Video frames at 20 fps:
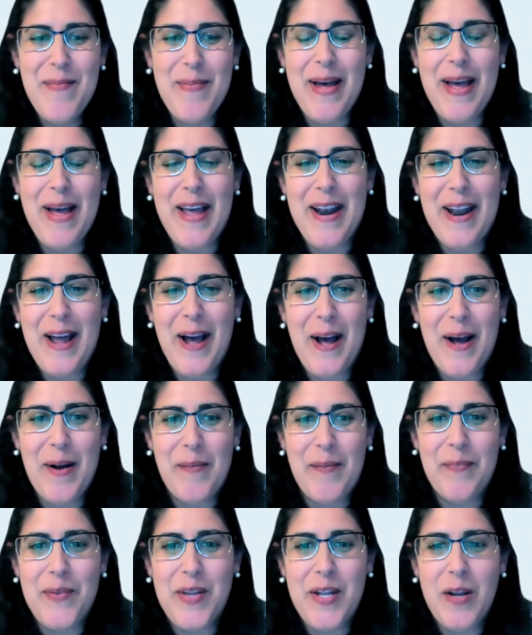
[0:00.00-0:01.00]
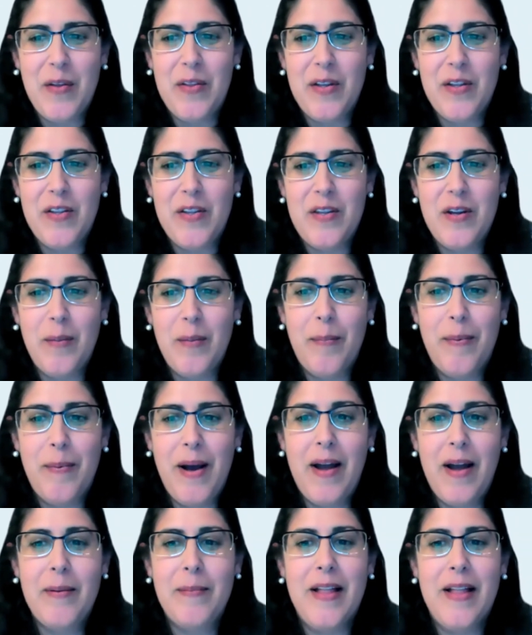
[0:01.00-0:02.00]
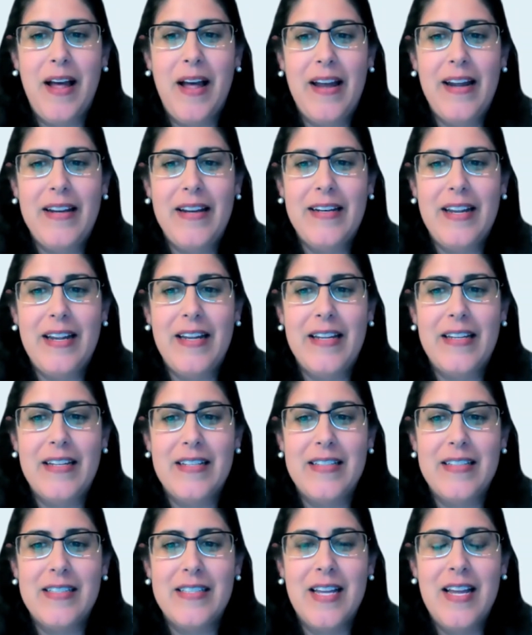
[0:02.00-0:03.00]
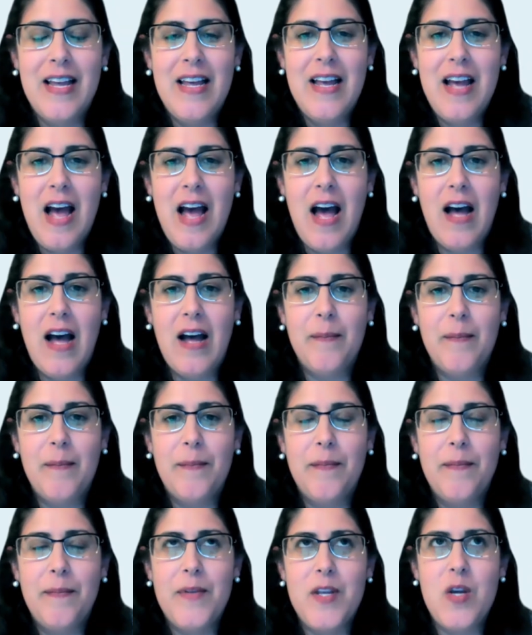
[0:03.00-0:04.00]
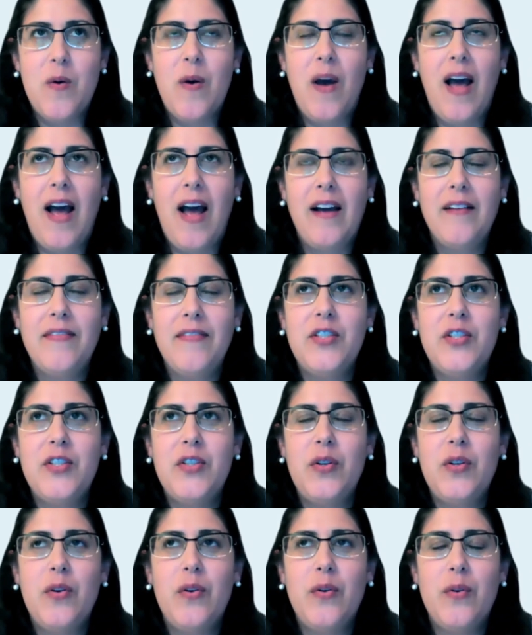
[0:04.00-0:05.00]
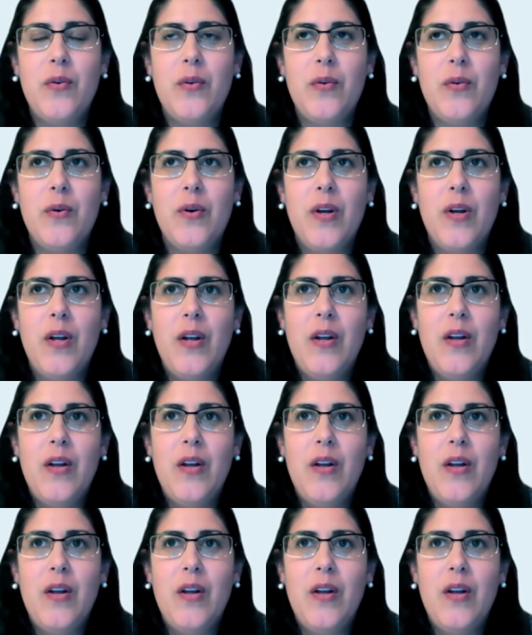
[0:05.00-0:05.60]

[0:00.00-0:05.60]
But the bottom line is you have to